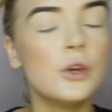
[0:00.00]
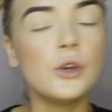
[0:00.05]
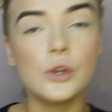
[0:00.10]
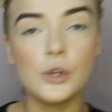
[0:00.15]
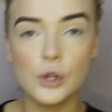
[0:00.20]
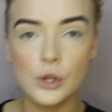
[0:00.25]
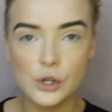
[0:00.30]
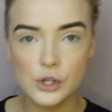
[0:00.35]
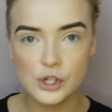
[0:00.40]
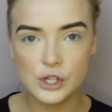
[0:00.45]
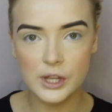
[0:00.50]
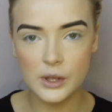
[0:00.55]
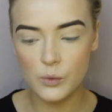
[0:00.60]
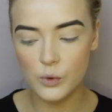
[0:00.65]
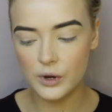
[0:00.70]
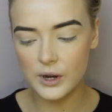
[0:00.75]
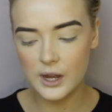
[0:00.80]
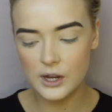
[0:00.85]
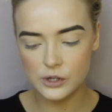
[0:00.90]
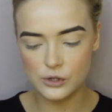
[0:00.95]
usually what
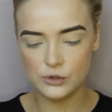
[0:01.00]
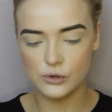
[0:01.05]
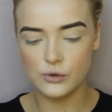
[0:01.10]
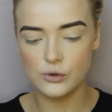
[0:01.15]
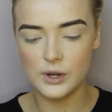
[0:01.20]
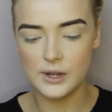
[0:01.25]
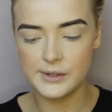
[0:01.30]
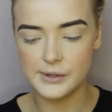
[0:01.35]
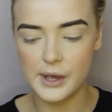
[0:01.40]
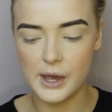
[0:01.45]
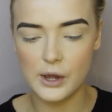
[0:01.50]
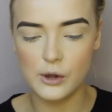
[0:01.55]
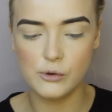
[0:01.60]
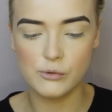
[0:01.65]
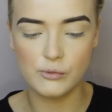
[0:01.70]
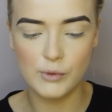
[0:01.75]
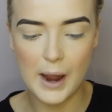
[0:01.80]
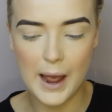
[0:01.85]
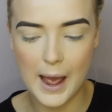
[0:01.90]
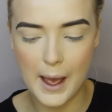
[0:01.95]
I do is I
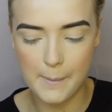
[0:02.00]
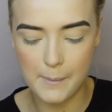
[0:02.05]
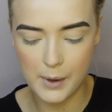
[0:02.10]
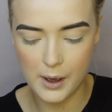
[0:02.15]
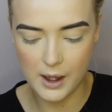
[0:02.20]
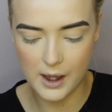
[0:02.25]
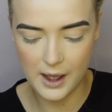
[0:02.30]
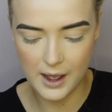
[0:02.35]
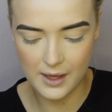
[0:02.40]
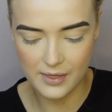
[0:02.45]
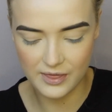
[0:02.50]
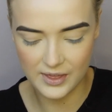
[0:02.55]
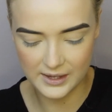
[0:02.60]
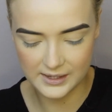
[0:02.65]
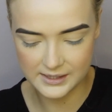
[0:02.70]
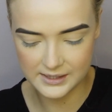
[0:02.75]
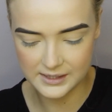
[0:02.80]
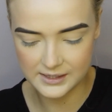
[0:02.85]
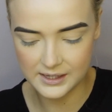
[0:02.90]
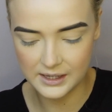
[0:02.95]
grab this
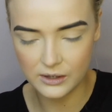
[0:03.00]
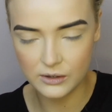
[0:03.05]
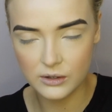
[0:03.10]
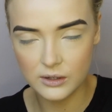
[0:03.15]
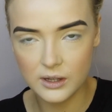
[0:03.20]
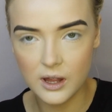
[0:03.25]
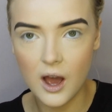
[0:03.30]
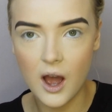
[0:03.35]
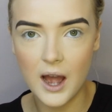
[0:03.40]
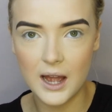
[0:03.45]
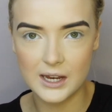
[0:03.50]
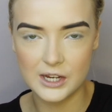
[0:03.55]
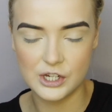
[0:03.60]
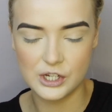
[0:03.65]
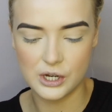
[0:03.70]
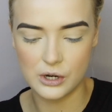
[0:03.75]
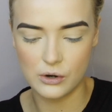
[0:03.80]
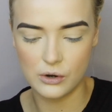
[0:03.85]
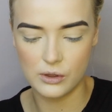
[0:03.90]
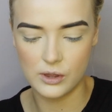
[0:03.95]
singular
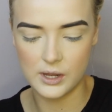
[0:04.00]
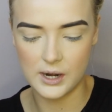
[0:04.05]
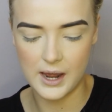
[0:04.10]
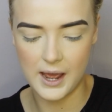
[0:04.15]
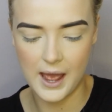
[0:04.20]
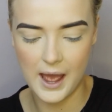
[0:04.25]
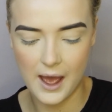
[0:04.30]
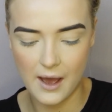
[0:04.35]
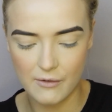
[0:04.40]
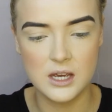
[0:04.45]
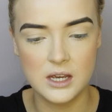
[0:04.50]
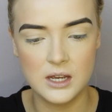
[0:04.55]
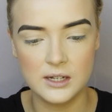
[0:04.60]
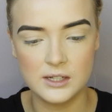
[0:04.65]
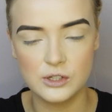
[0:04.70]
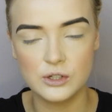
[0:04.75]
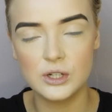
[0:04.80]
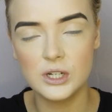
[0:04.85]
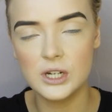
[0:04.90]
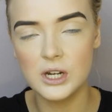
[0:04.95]
eyeshadow that I have. It's
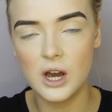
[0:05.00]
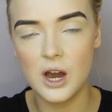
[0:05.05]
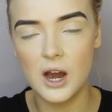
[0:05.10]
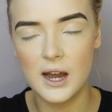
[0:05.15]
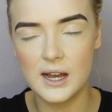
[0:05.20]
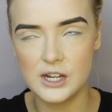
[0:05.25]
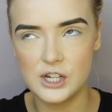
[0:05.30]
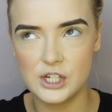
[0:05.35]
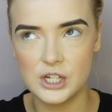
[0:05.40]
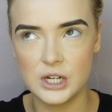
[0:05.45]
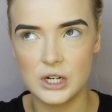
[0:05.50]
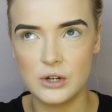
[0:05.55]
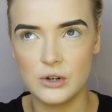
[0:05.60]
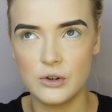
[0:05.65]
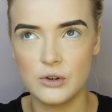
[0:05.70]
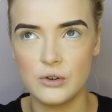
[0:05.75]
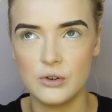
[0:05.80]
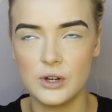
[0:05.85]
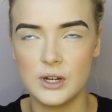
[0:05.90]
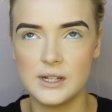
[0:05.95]
not an
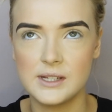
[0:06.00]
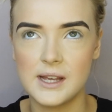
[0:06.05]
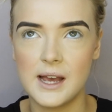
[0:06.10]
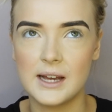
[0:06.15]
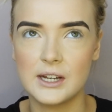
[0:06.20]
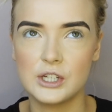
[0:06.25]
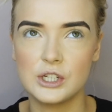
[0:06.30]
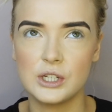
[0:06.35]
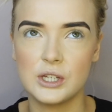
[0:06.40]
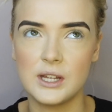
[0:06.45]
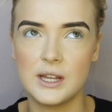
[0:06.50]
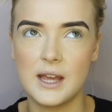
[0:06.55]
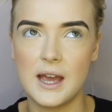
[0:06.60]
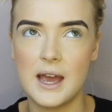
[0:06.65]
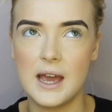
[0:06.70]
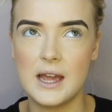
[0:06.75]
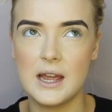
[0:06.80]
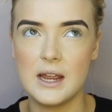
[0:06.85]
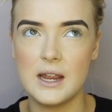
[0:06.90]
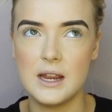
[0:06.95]
eyeshadow, it's actually
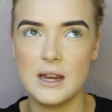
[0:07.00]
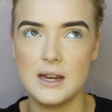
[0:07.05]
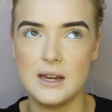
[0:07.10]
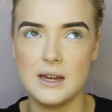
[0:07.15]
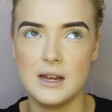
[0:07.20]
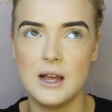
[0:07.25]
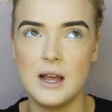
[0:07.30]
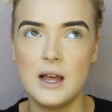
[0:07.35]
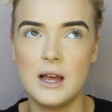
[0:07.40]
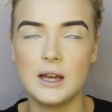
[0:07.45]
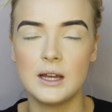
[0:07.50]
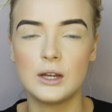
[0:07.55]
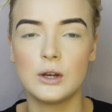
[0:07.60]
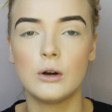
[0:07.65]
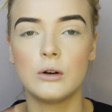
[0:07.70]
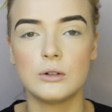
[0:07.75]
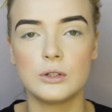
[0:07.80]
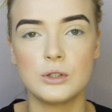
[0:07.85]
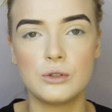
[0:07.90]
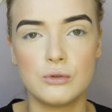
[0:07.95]
a
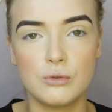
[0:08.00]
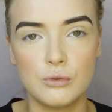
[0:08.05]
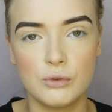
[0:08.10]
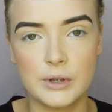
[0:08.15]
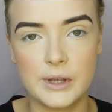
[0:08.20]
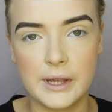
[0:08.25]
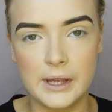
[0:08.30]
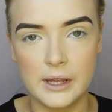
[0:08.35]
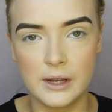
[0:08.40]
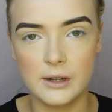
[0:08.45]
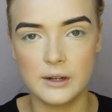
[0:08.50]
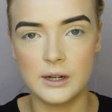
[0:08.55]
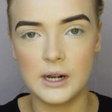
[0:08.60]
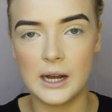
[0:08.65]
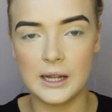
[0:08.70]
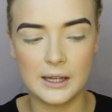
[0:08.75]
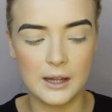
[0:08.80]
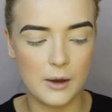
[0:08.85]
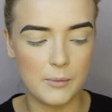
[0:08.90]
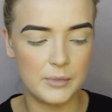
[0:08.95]
contour kit
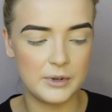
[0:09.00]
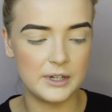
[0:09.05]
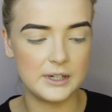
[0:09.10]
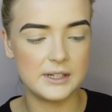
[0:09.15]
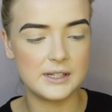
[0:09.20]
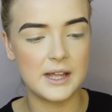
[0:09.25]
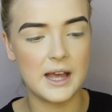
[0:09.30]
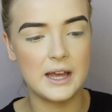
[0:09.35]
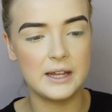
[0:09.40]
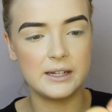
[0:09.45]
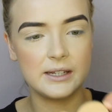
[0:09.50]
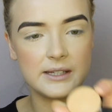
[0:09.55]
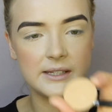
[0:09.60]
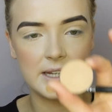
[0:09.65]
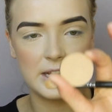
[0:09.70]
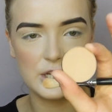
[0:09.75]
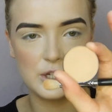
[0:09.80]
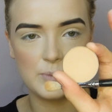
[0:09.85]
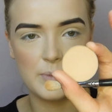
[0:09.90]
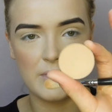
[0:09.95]
color, but it's the
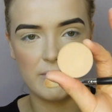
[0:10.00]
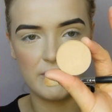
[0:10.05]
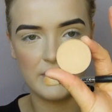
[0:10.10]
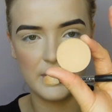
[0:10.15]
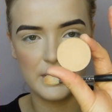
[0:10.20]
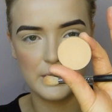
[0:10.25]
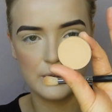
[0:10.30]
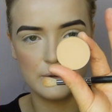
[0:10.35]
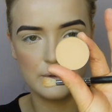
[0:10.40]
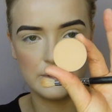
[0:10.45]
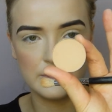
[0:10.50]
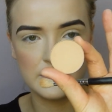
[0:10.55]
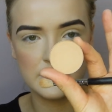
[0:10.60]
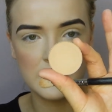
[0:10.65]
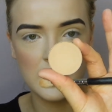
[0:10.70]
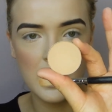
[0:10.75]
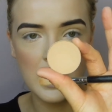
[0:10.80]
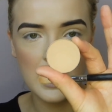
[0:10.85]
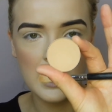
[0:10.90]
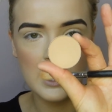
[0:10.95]
Anastasia Beverly Hills
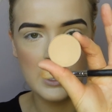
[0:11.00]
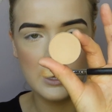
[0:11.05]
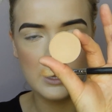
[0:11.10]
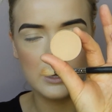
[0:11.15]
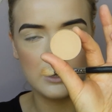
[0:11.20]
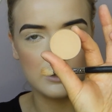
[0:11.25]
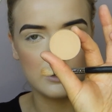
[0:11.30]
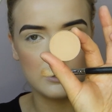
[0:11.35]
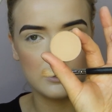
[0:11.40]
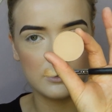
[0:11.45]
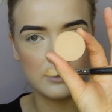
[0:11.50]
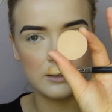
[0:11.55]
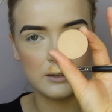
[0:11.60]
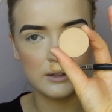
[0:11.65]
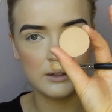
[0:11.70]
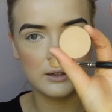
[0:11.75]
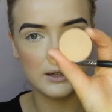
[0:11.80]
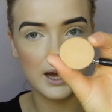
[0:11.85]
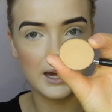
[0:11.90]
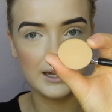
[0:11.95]

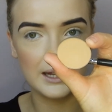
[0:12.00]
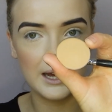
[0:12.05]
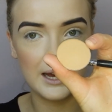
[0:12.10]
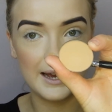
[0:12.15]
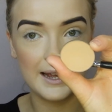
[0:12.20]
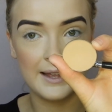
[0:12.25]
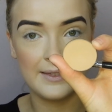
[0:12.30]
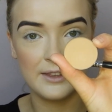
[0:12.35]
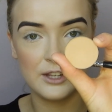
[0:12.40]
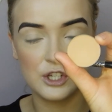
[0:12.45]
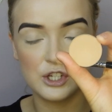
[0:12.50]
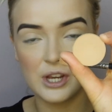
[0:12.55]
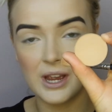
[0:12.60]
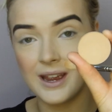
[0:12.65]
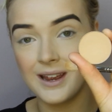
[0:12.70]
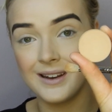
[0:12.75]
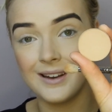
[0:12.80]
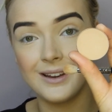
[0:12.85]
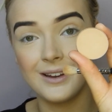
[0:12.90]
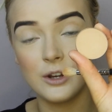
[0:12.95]
color in the
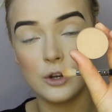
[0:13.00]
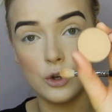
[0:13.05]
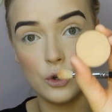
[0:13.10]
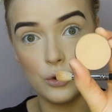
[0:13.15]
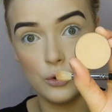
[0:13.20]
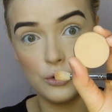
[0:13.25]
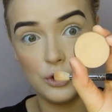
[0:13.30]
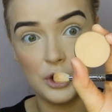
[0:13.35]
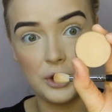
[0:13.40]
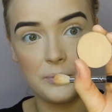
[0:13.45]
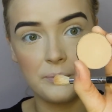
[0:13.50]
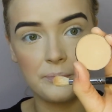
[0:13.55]
shade Nude.